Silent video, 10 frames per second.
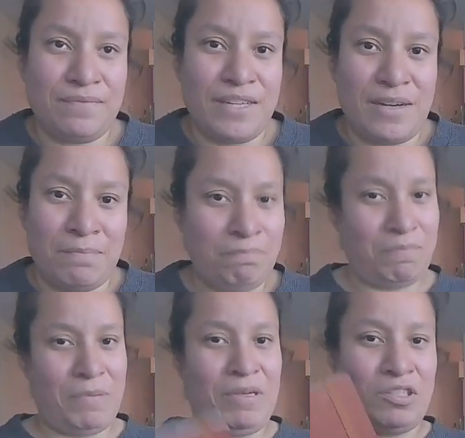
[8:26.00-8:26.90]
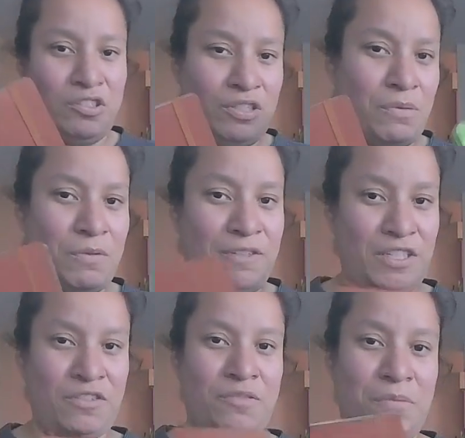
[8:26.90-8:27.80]
yeah, maybe I'll do a couple
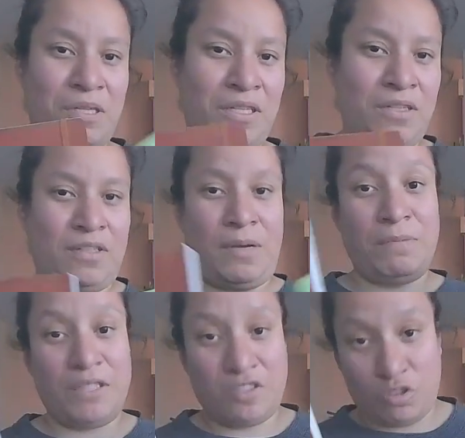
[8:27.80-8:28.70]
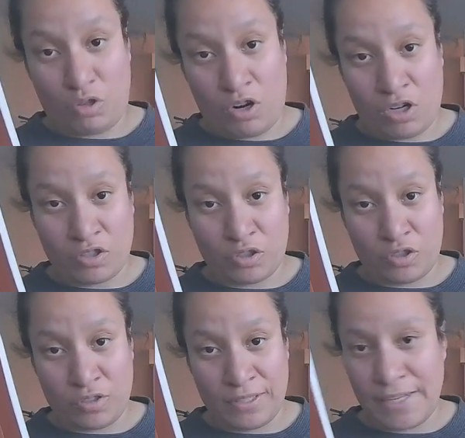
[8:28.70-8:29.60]
videos of me attempting to draw
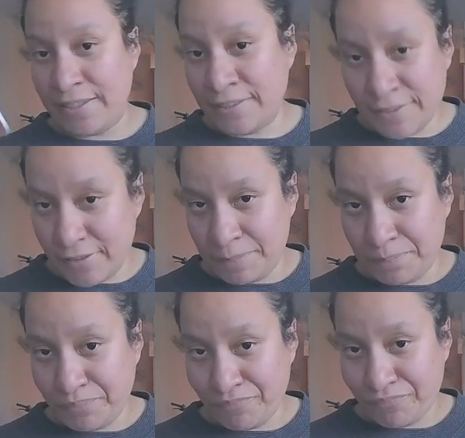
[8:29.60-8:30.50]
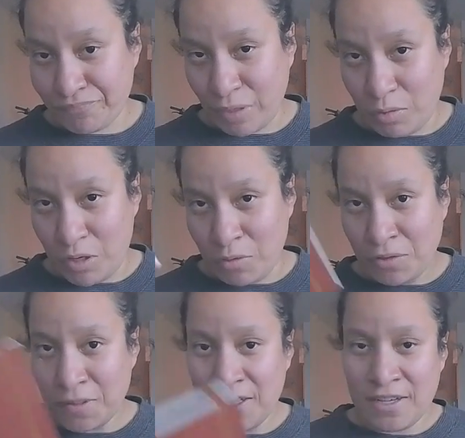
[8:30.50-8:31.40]
certain things. Who
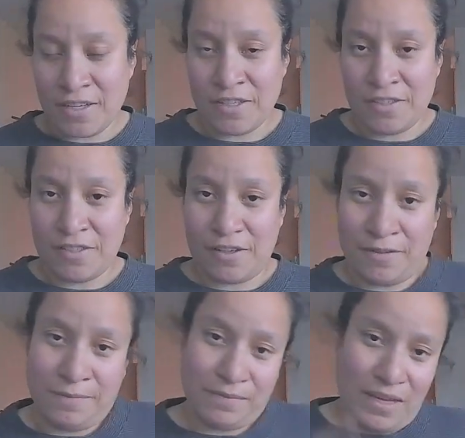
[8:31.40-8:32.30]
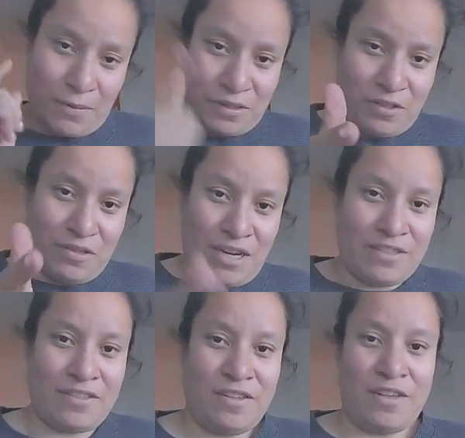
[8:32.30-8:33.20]
knows? So I will see you
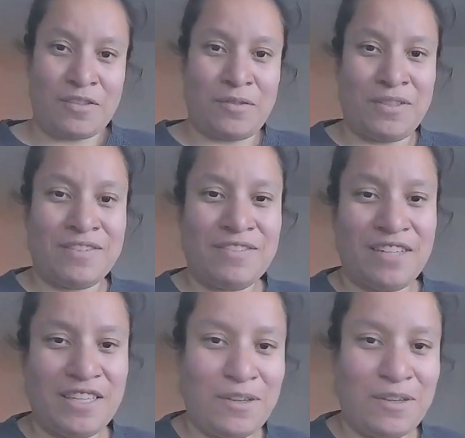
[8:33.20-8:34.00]
guys in the next one. Thank